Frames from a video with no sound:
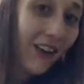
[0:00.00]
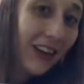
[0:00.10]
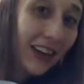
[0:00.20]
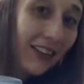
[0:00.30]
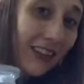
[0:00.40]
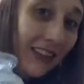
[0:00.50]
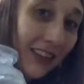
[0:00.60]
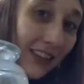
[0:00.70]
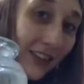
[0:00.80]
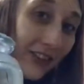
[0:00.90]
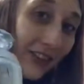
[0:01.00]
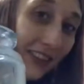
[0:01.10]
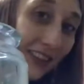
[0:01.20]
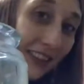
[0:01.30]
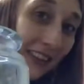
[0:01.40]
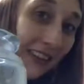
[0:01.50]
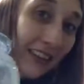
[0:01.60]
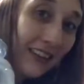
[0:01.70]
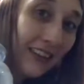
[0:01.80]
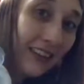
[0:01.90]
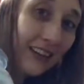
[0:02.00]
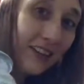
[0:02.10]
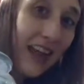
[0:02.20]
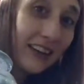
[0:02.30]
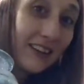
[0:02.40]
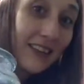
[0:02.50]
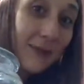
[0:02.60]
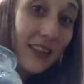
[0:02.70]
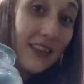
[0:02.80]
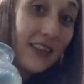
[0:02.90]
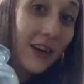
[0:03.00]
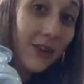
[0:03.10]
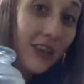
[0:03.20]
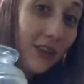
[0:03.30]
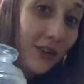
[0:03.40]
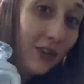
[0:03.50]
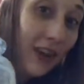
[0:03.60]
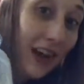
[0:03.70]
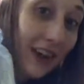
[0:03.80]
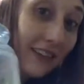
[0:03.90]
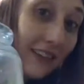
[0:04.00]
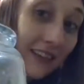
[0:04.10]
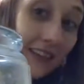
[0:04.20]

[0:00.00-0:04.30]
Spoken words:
look how cute. That is going to be so cute, you guys.